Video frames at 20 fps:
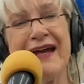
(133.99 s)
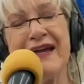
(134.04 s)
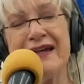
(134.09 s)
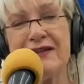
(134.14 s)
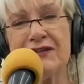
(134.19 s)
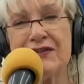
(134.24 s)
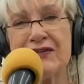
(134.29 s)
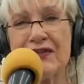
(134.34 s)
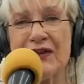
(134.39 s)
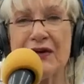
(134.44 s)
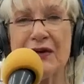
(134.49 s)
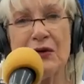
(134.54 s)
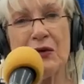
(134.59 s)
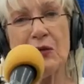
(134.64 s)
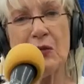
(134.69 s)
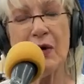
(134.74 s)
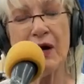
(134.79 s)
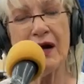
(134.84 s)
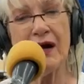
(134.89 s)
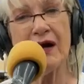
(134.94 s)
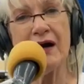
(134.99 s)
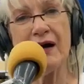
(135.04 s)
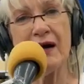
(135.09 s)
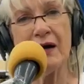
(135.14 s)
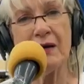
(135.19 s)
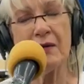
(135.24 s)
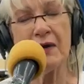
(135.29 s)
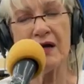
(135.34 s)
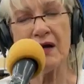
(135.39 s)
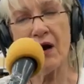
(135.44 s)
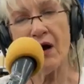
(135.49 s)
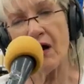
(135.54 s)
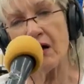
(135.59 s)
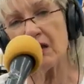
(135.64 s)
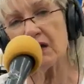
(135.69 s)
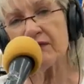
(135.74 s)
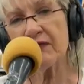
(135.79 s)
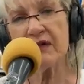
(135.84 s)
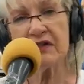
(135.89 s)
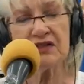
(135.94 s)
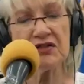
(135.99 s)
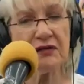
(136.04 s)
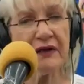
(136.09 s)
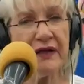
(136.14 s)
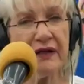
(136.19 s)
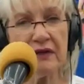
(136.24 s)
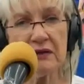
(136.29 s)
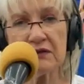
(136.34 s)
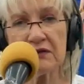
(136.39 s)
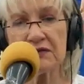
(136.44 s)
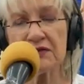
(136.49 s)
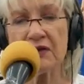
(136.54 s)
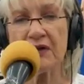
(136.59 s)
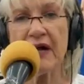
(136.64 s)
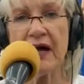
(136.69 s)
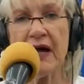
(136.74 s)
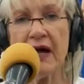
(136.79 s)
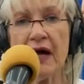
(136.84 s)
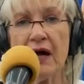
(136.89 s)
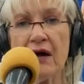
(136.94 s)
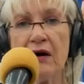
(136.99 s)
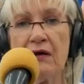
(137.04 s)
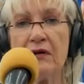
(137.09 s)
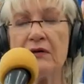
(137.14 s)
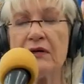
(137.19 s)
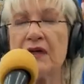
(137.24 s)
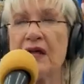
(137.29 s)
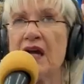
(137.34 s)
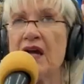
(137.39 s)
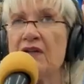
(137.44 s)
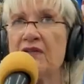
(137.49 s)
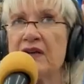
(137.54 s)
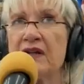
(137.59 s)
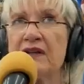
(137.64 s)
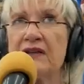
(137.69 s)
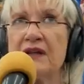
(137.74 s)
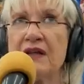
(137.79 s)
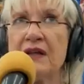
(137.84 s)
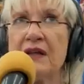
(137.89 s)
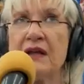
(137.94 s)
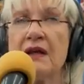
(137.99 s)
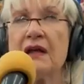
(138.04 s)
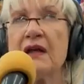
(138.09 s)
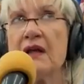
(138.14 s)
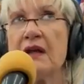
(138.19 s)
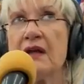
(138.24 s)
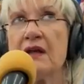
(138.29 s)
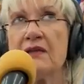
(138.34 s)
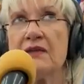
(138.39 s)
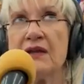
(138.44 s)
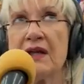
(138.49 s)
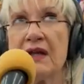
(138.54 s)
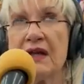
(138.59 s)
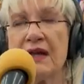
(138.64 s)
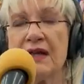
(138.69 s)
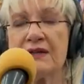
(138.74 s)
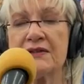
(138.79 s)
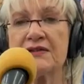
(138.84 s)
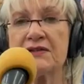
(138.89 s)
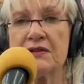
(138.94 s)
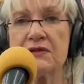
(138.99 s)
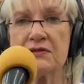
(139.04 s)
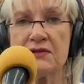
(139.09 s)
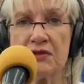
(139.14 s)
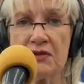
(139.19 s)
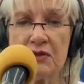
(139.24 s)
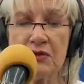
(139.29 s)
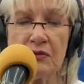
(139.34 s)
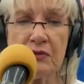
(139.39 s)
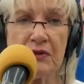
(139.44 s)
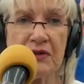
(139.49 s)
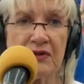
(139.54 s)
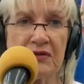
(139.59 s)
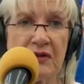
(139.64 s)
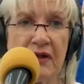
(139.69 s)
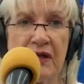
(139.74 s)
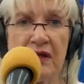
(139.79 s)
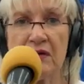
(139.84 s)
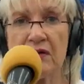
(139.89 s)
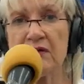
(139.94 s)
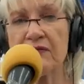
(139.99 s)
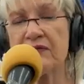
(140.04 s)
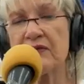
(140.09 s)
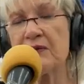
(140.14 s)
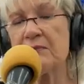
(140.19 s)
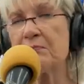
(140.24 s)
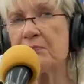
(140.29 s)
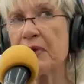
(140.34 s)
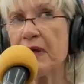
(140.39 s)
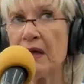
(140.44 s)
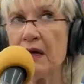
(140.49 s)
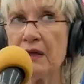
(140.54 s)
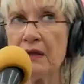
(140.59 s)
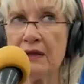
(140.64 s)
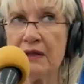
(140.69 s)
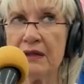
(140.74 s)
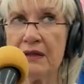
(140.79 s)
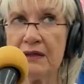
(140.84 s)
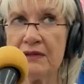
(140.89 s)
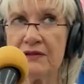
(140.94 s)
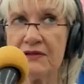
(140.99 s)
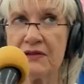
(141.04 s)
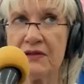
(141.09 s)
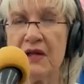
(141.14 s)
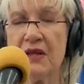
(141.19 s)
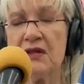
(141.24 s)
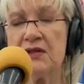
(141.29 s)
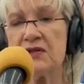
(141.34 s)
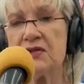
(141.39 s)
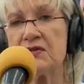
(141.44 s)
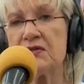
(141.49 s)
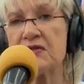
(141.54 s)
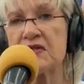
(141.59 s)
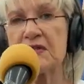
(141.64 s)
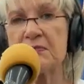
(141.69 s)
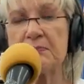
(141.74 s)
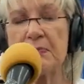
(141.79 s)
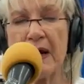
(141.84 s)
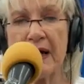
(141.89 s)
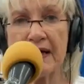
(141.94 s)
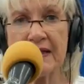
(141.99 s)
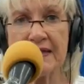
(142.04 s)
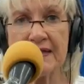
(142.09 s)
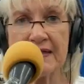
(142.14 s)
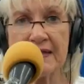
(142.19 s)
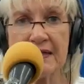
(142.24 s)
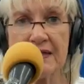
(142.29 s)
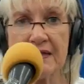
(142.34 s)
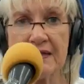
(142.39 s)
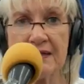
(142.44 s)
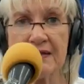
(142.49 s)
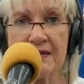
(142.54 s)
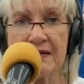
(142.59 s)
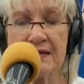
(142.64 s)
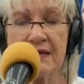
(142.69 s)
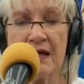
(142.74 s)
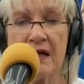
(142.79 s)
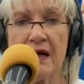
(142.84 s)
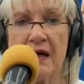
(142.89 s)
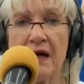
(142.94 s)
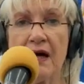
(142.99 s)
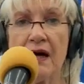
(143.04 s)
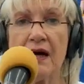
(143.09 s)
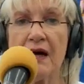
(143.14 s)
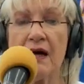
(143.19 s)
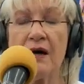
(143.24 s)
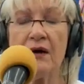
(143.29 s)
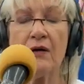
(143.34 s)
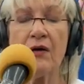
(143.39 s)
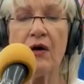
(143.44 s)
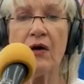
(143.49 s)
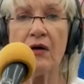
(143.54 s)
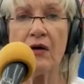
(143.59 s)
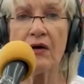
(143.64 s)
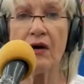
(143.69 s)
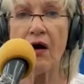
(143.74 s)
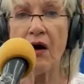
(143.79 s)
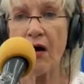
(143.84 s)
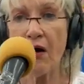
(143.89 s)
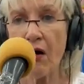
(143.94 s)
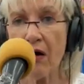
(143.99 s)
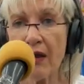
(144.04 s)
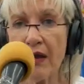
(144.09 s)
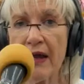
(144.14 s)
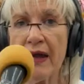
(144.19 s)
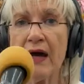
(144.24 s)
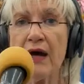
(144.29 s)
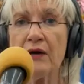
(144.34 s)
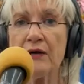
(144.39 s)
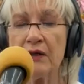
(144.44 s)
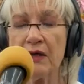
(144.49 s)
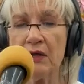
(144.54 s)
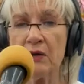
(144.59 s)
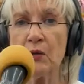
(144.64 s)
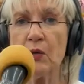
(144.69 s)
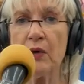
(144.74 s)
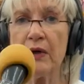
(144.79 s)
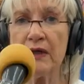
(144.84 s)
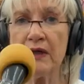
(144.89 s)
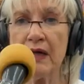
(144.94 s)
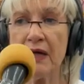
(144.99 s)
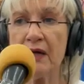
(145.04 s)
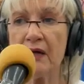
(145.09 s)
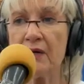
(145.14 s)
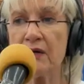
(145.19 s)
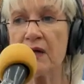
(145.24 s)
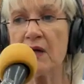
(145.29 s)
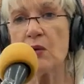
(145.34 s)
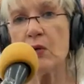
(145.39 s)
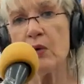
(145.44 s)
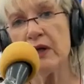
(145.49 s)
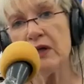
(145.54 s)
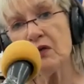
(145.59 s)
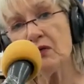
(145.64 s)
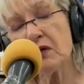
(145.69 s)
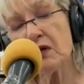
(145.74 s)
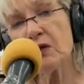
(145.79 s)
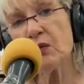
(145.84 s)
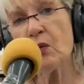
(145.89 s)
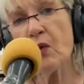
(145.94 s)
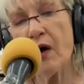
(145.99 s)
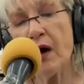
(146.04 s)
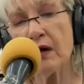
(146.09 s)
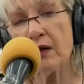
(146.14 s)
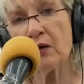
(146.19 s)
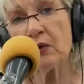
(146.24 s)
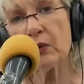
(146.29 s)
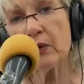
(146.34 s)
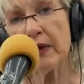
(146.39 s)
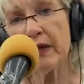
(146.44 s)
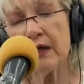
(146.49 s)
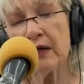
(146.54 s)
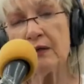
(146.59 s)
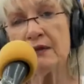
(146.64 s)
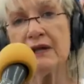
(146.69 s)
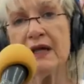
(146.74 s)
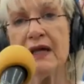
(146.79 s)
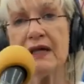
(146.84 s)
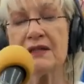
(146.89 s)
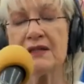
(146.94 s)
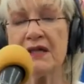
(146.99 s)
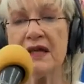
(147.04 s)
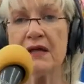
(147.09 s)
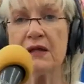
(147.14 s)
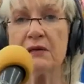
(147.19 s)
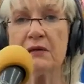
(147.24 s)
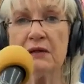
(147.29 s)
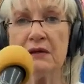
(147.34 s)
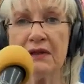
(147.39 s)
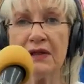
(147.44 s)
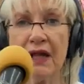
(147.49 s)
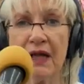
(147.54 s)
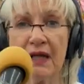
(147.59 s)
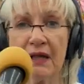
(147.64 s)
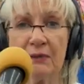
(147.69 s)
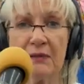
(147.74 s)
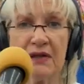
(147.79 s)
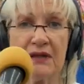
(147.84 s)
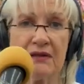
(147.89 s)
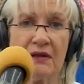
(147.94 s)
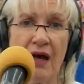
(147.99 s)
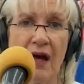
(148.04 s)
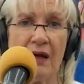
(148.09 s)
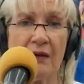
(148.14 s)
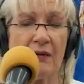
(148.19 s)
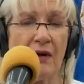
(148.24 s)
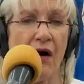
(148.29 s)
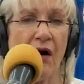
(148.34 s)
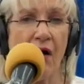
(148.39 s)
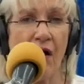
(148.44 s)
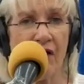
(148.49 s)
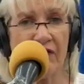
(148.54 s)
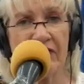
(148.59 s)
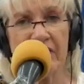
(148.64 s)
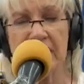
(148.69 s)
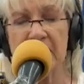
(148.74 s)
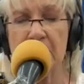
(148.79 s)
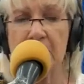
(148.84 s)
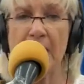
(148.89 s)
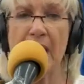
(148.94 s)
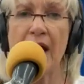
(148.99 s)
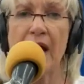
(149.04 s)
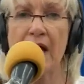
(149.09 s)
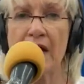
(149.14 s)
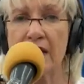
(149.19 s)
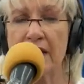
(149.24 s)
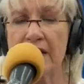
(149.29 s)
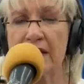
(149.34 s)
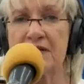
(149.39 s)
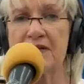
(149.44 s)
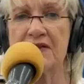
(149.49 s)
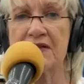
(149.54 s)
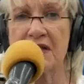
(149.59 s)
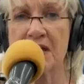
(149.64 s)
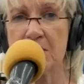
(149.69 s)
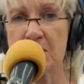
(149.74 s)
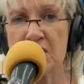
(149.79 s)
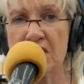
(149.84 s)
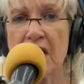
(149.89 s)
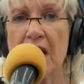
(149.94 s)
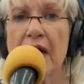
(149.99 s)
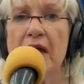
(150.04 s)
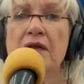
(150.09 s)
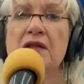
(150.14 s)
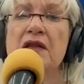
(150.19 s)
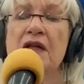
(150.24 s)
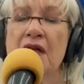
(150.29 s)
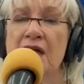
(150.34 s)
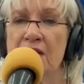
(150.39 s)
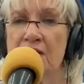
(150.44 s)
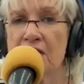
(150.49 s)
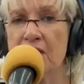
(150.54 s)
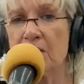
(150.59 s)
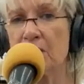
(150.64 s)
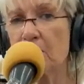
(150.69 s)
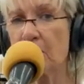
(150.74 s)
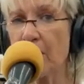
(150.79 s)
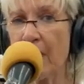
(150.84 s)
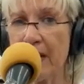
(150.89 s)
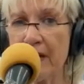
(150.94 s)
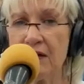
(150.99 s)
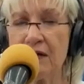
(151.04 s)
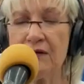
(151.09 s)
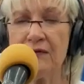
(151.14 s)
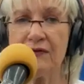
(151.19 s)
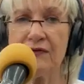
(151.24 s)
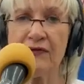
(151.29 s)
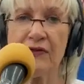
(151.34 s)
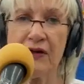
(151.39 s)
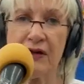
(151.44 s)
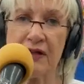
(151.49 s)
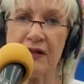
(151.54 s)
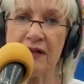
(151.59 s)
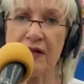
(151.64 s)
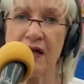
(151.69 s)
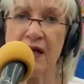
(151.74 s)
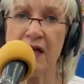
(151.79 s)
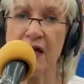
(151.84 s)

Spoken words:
And so all of our Traegers are out, everything that has to do with Traeger, from pellets to spices, are all out in one area where you can walk around and take a look at them. They're not off in the back like a stepchild. They're right up front.